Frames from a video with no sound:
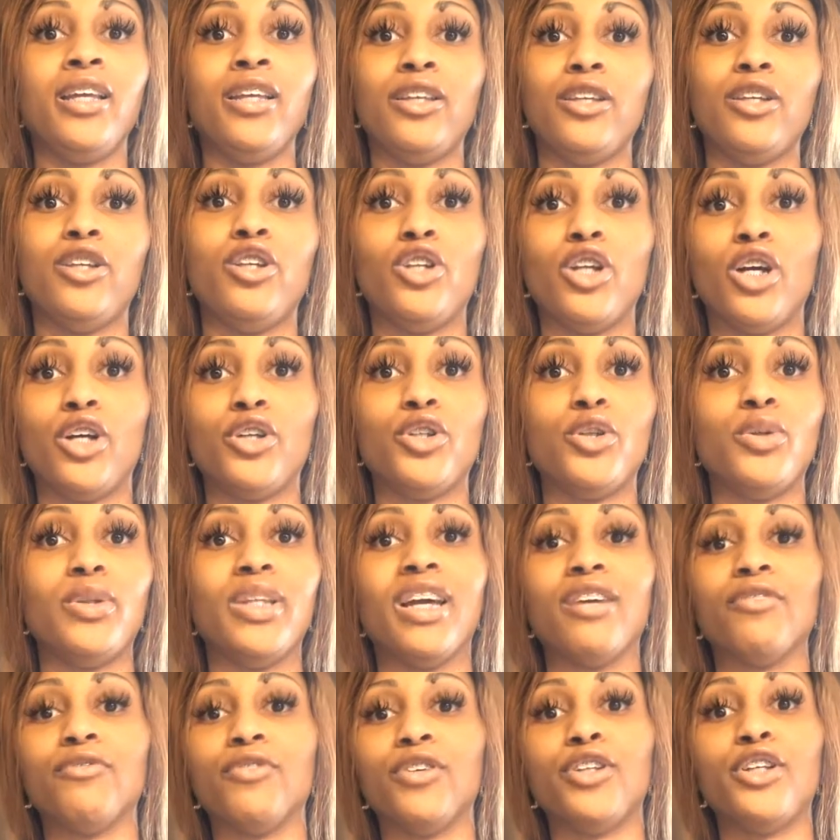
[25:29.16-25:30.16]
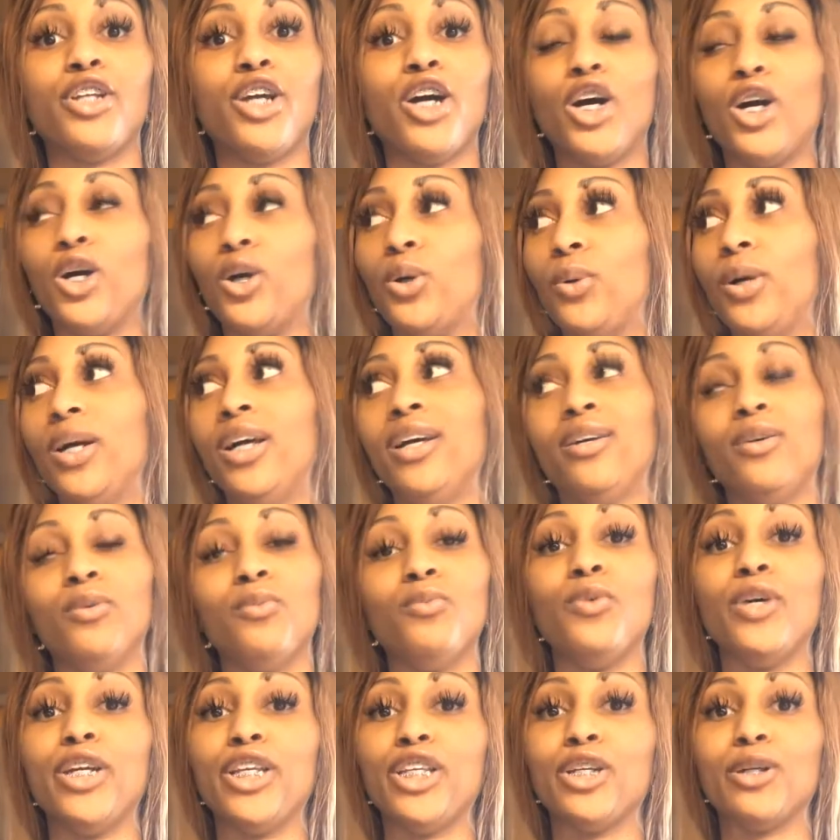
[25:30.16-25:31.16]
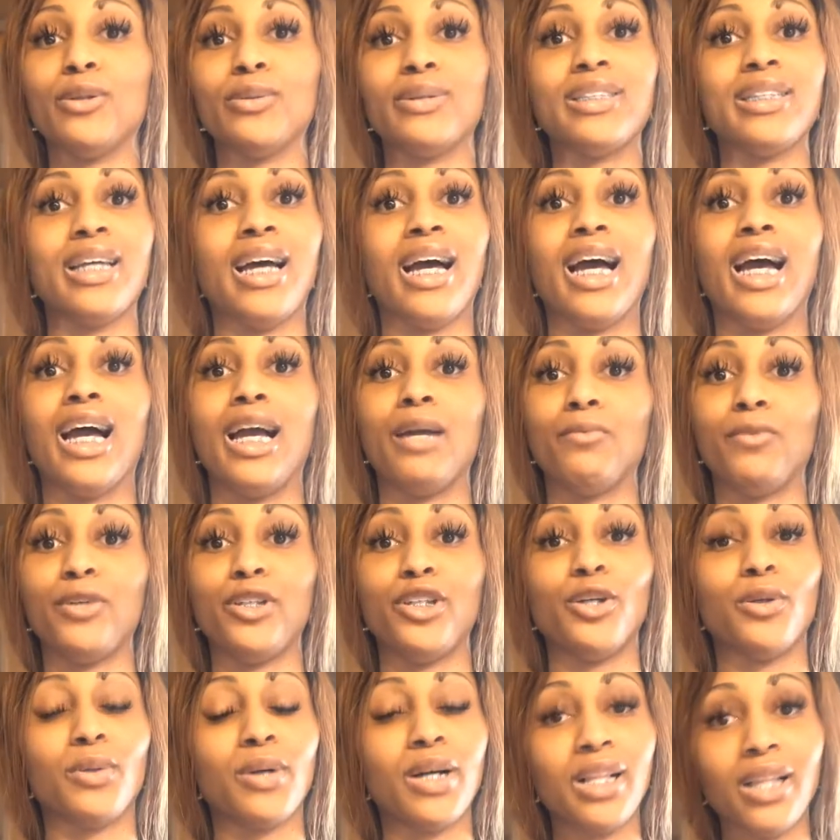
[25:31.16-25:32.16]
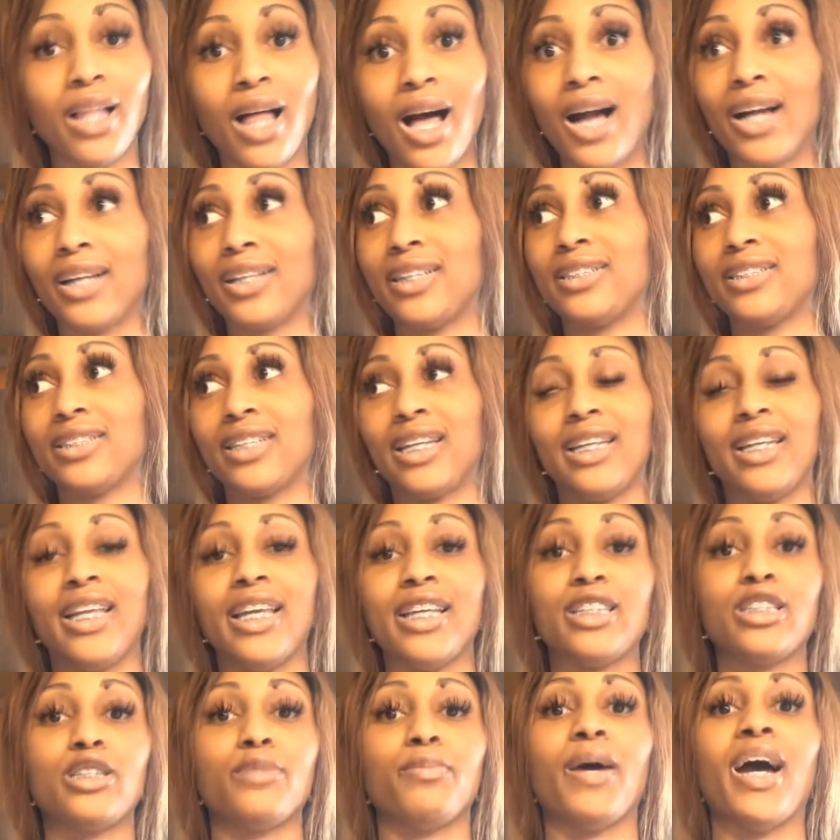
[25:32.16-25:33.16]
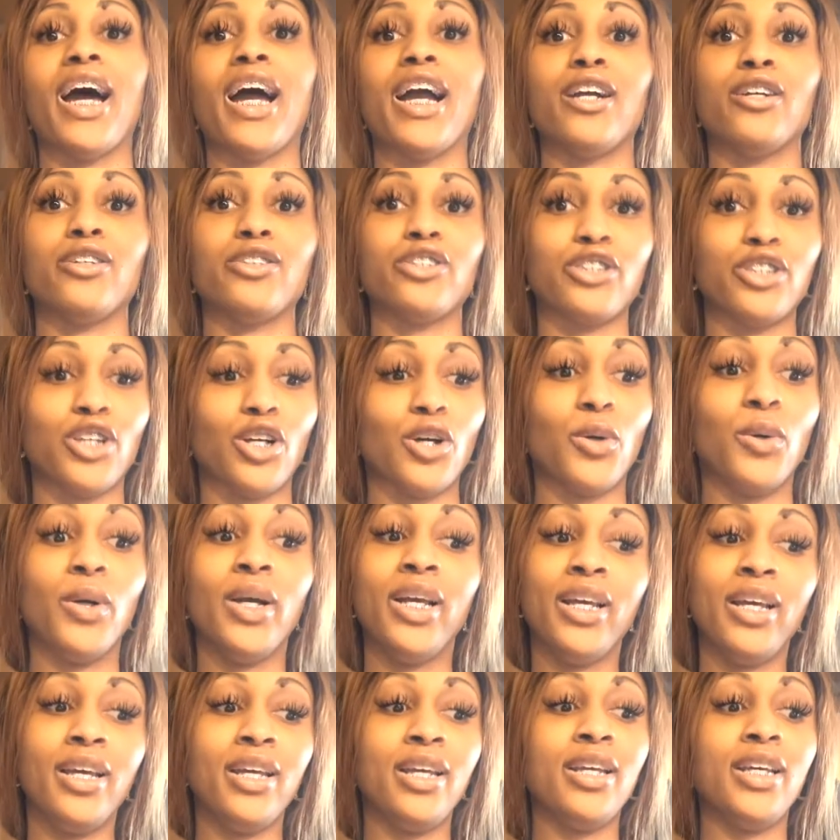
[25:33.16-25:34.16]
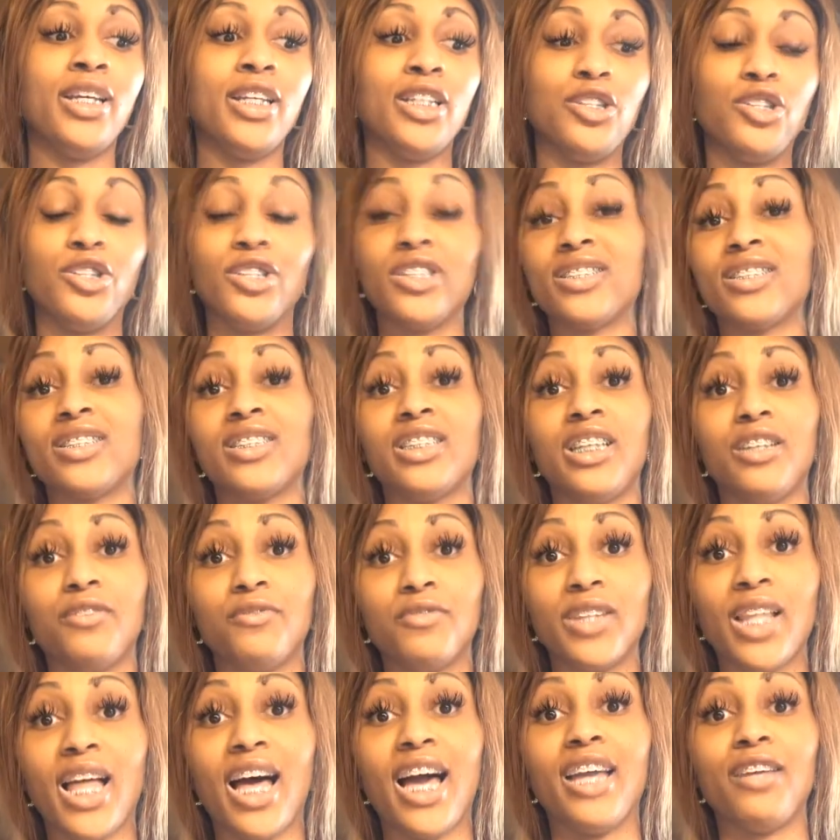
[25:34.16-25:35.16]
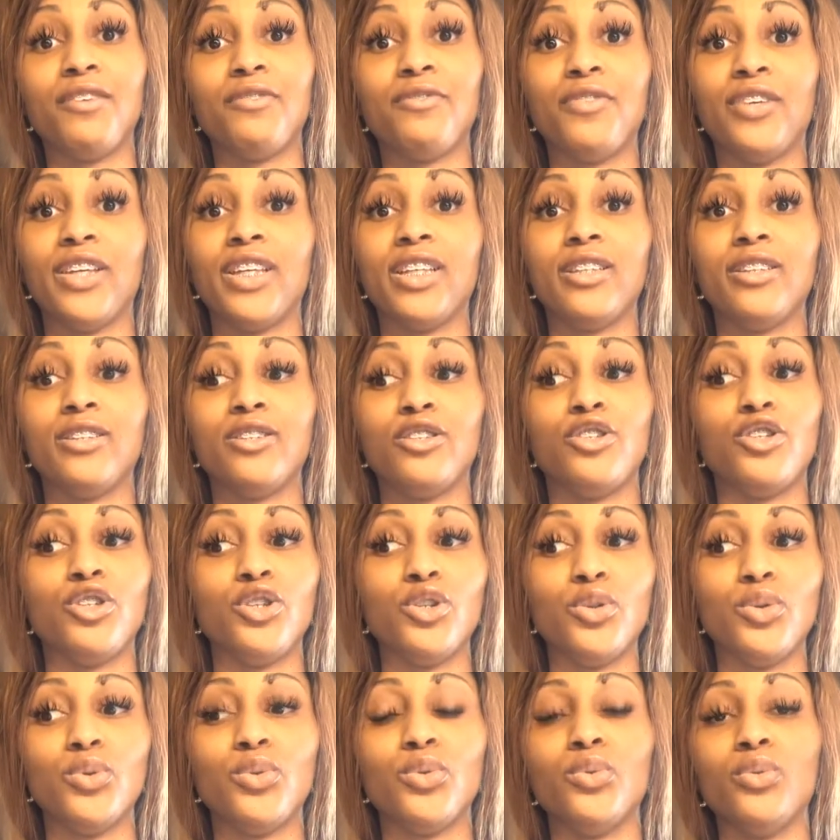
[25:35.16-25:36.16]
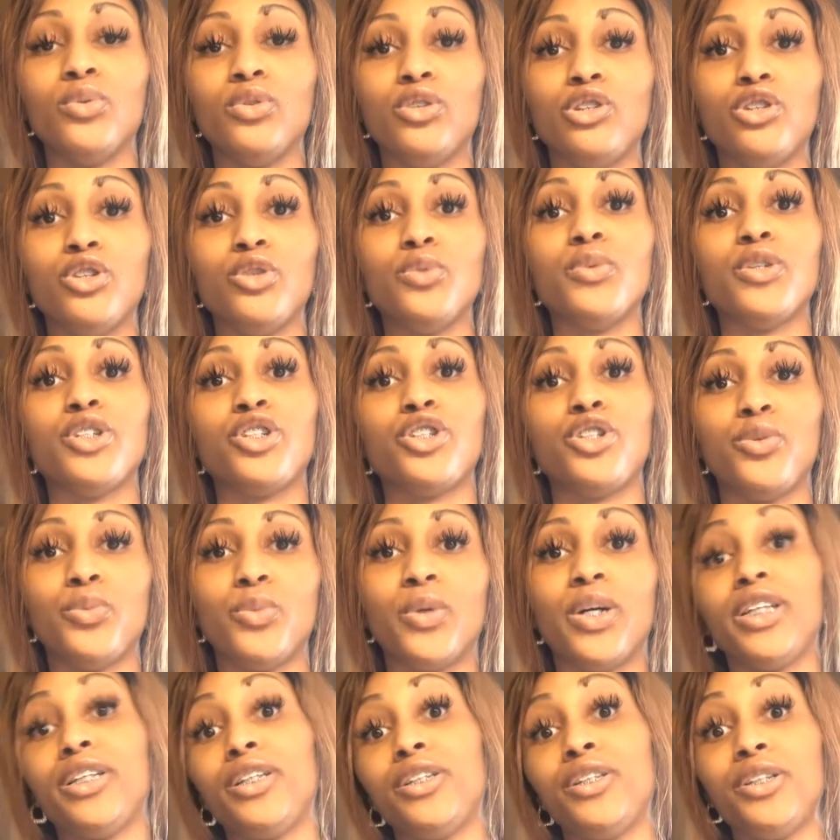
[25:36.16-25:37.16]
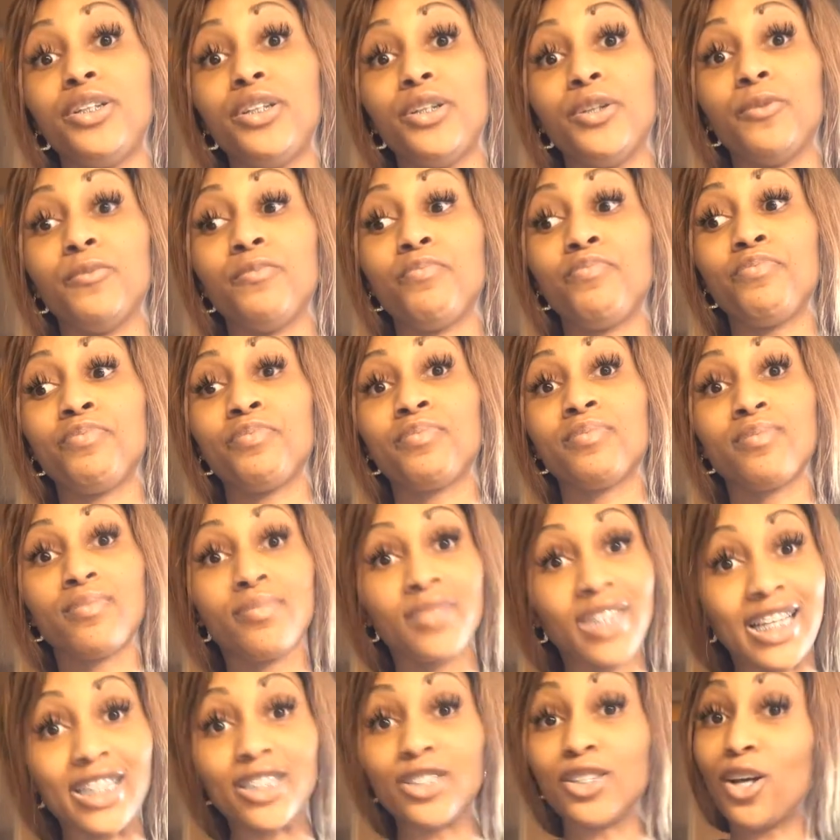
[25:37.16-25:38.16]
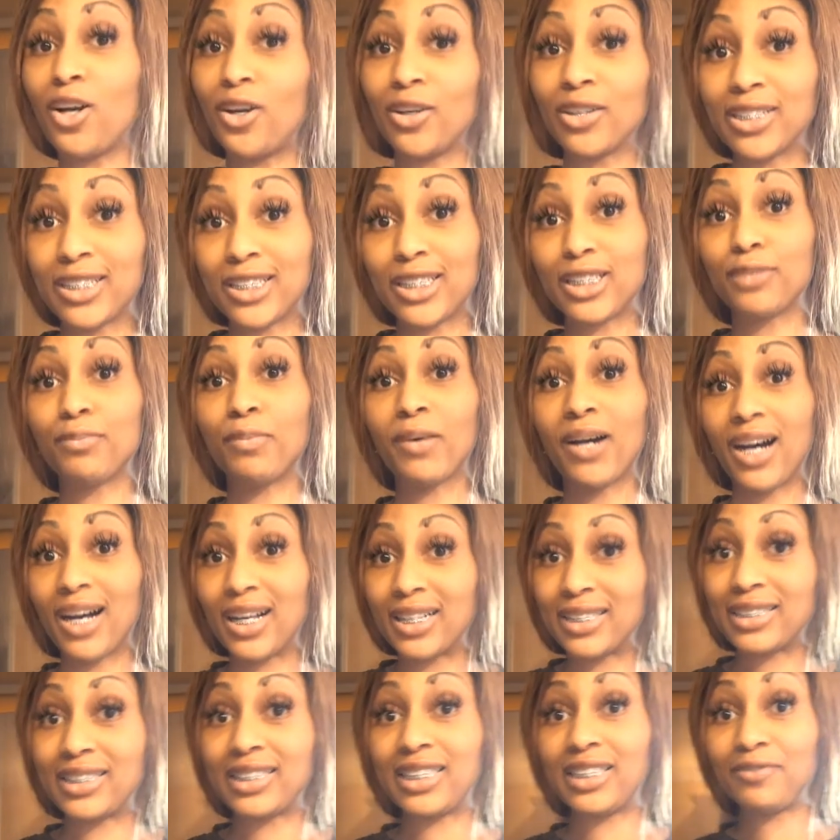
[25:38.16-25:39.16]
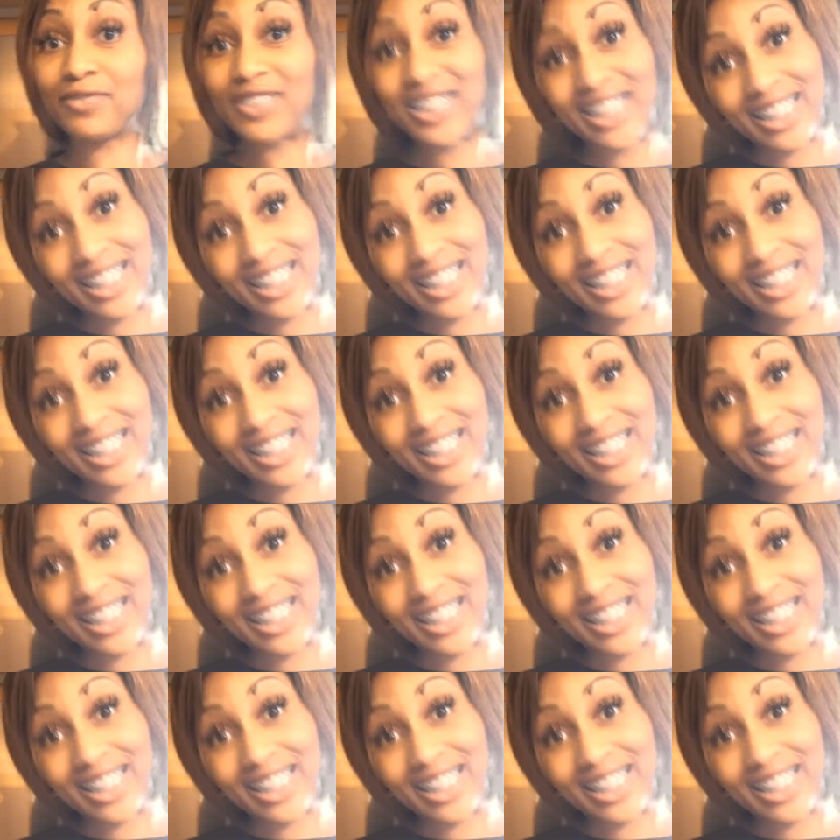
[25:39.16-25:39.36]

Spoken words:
you know, you never know when your time, when your clock is going to expire. So just live life and do what you want to do as long as it's positive,